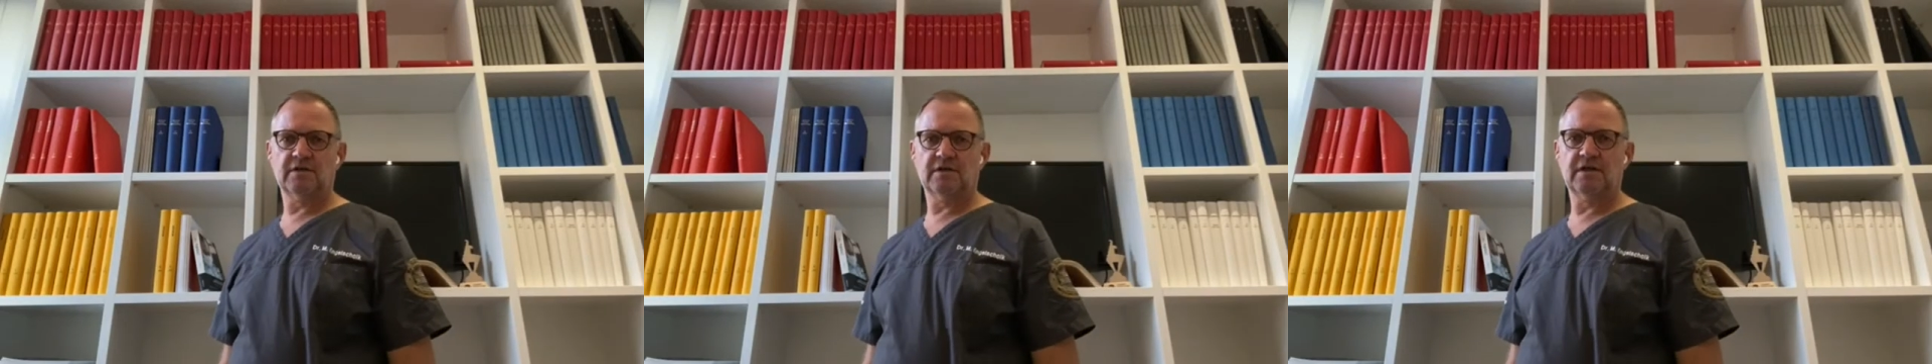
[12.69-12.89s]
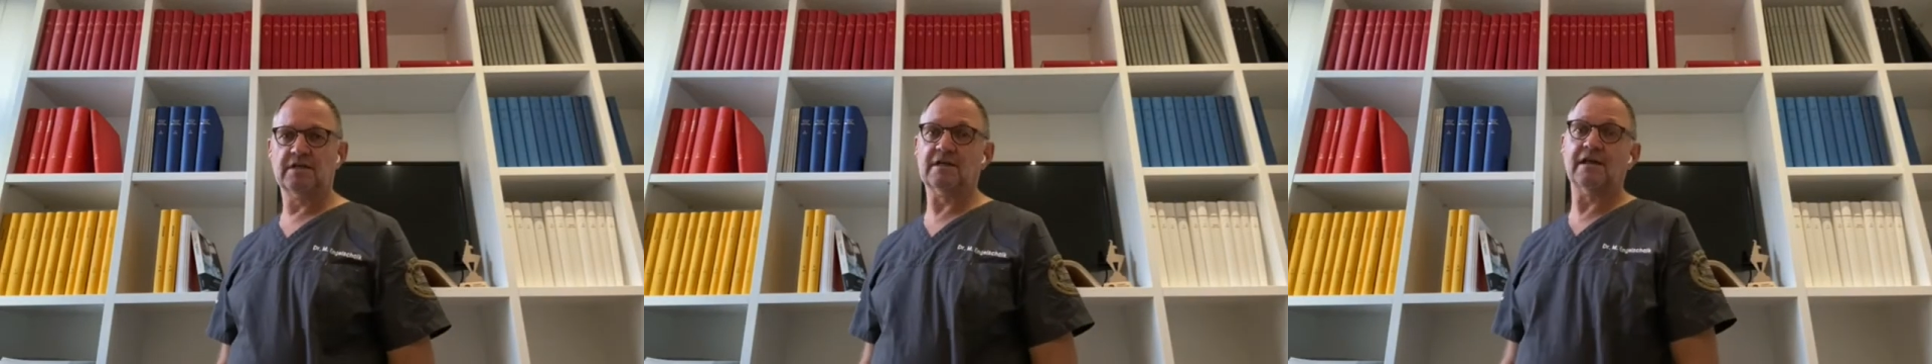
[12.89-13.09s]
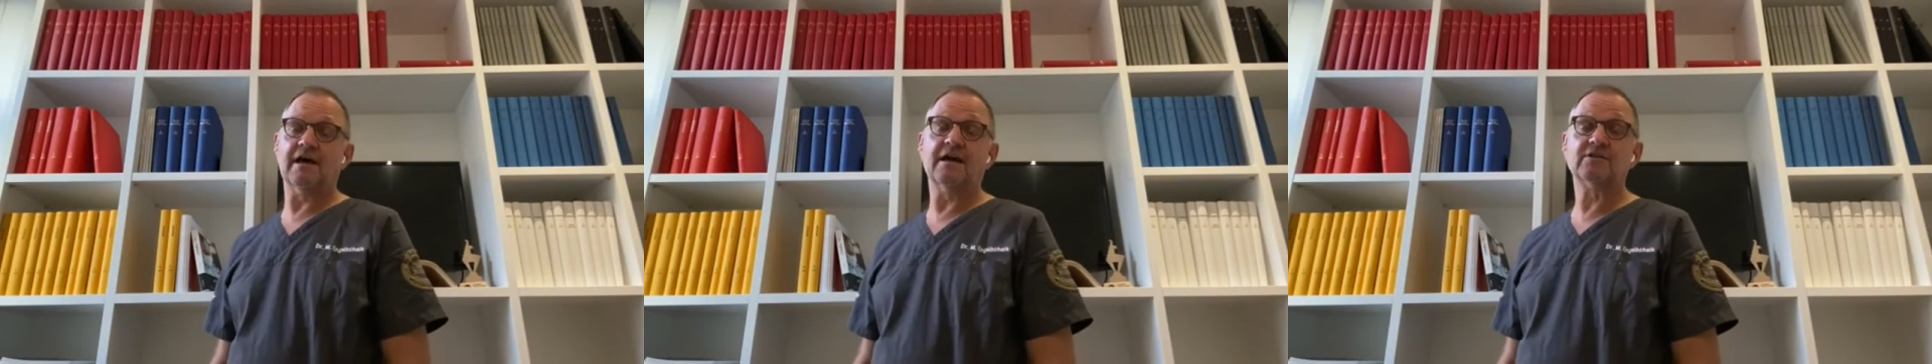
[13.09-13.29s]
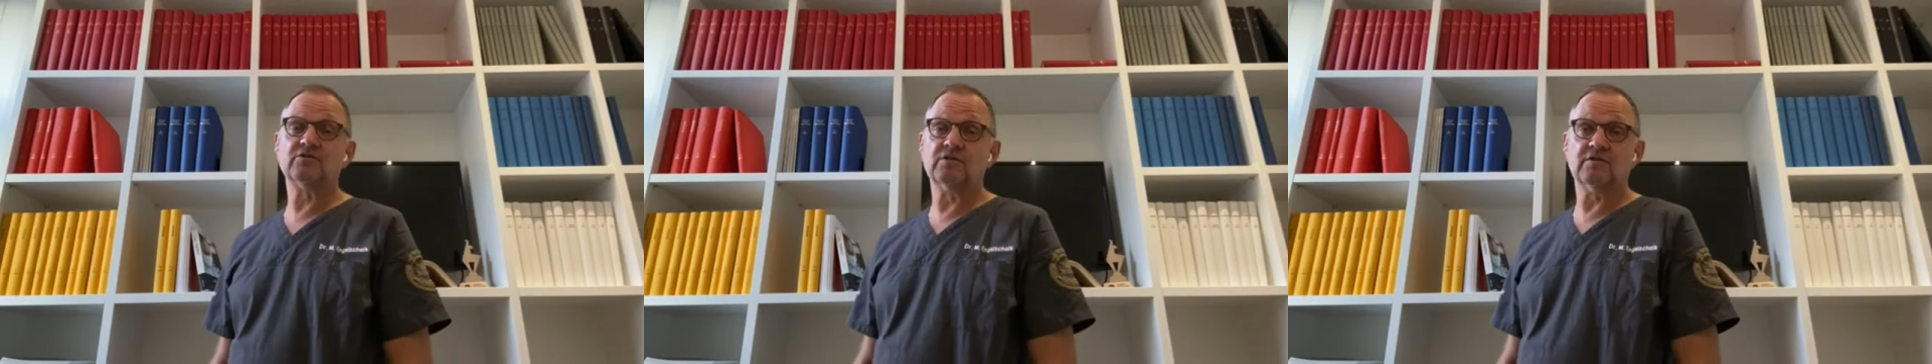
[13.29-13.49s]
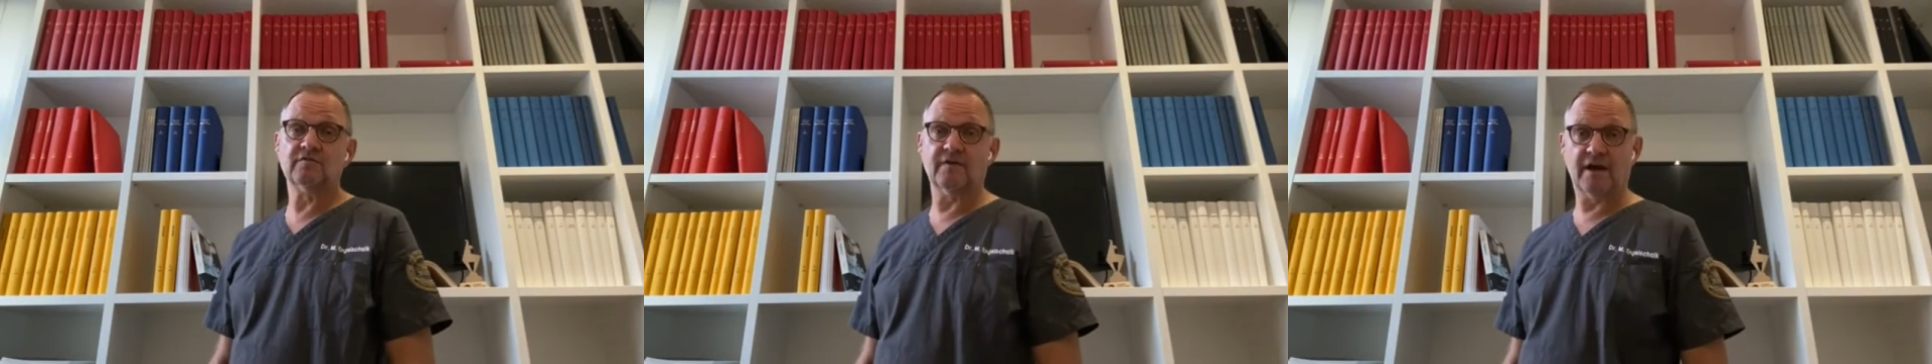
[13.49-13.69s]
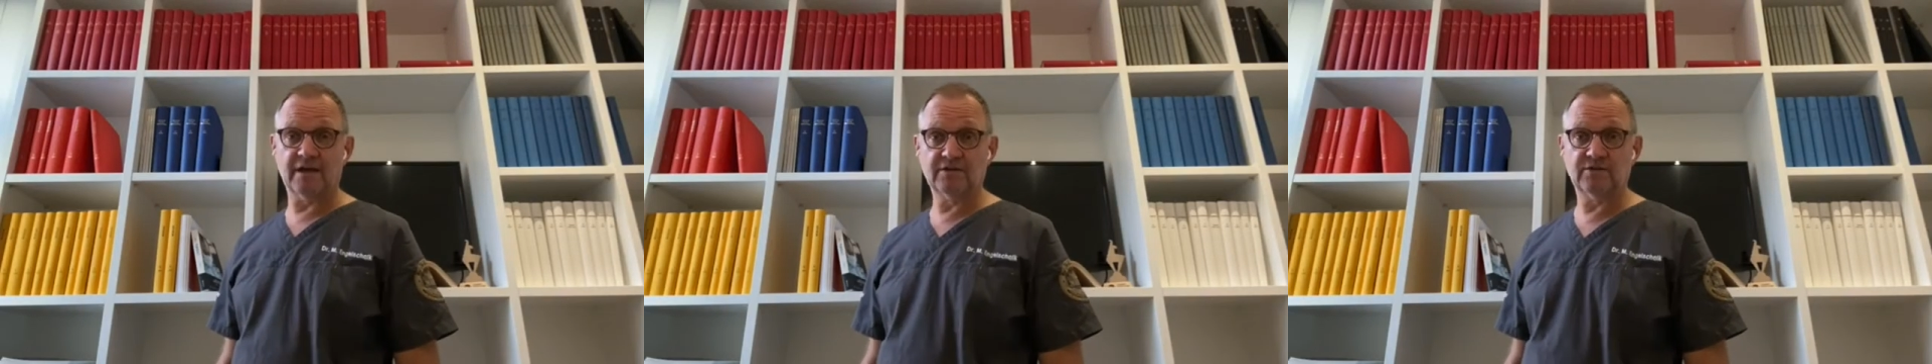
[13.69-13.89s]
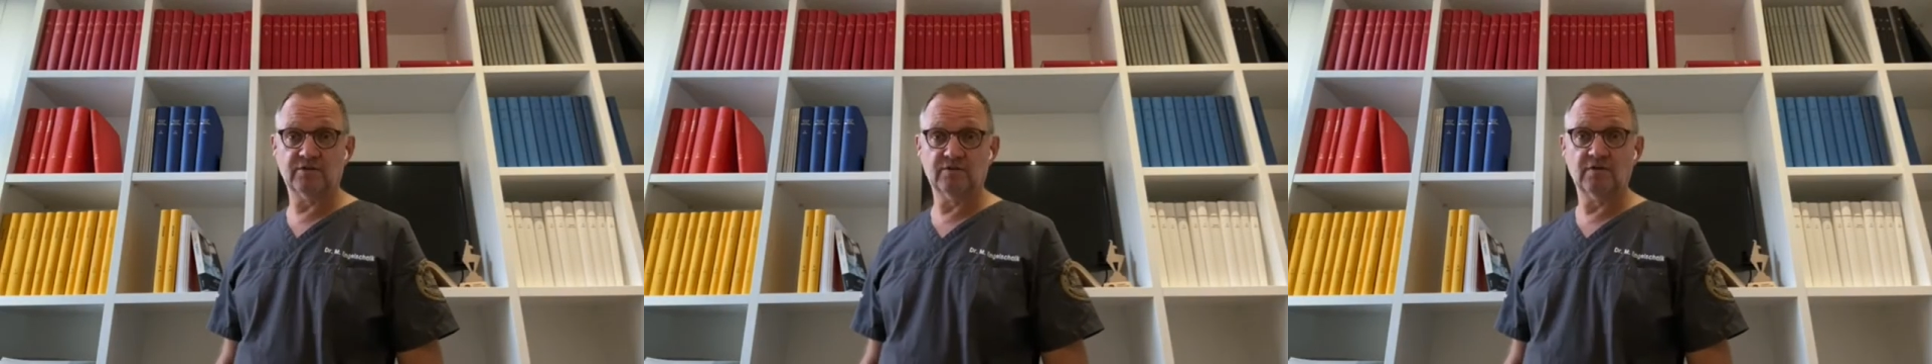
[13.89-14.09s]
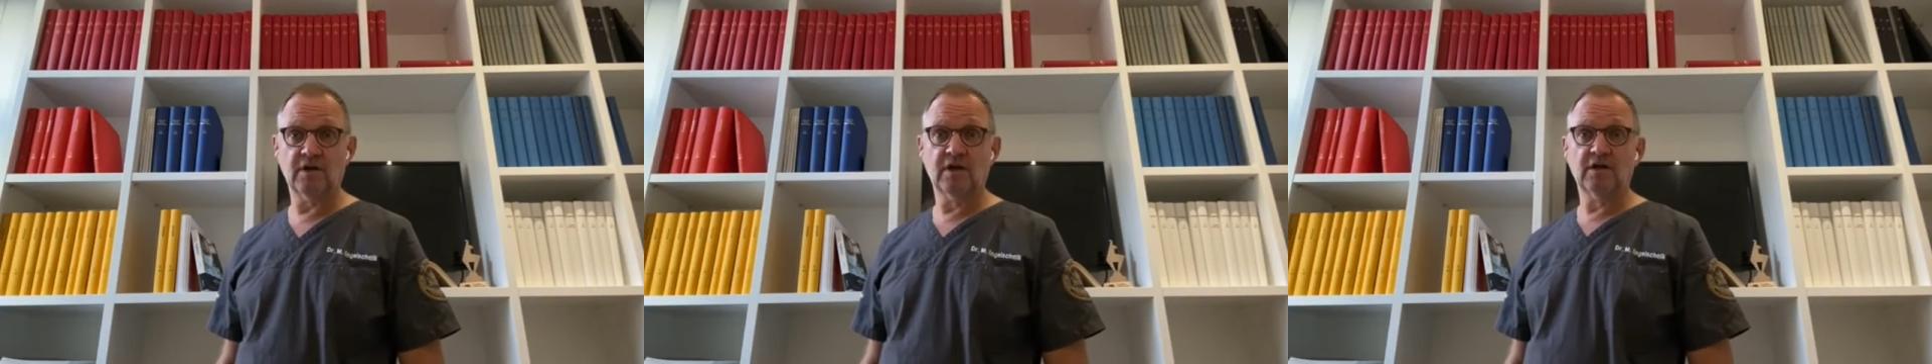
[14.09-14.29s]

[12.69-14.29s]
and I'd like to invite you